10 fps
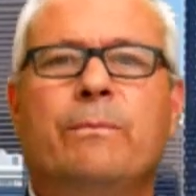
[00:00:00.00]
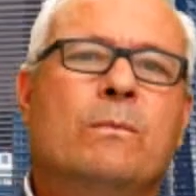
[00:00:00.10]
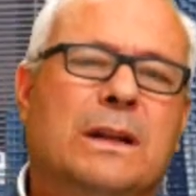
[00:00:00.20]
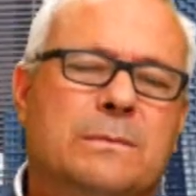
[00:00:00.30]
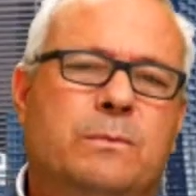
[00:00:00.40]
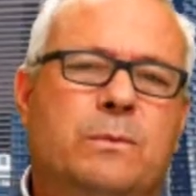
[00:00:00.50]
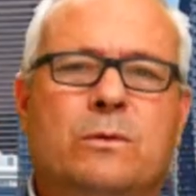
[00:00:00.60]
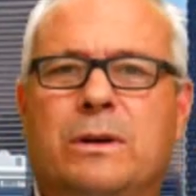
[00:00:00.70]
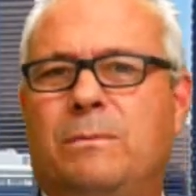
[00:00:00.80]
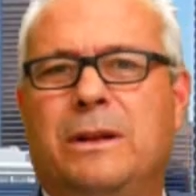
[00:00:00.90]
Let's
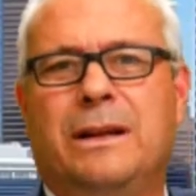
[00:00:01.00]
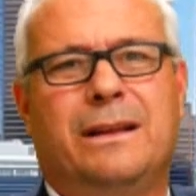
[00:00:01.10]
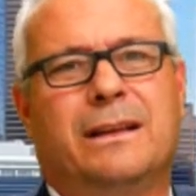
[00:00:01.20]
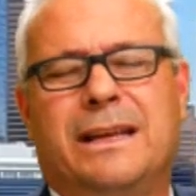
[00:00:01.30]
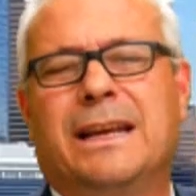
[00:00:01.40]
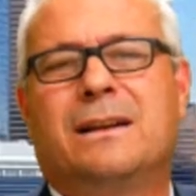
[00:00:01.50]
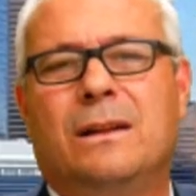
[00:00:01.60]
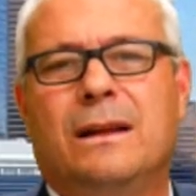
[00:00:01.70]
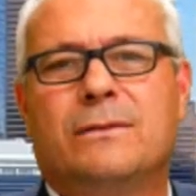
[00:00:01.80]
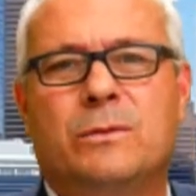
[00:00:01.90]
quit playing the kid
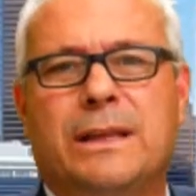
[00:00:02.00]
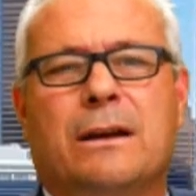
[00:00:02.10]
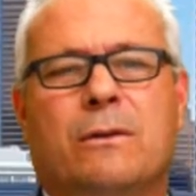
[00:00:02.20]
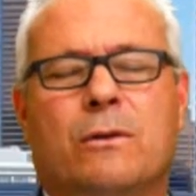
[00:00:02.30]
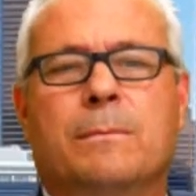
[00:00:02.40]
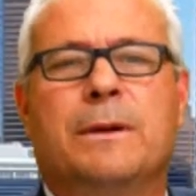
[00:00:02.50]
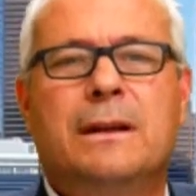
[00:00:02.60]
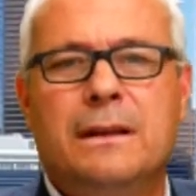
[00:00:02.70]
gloves with that group.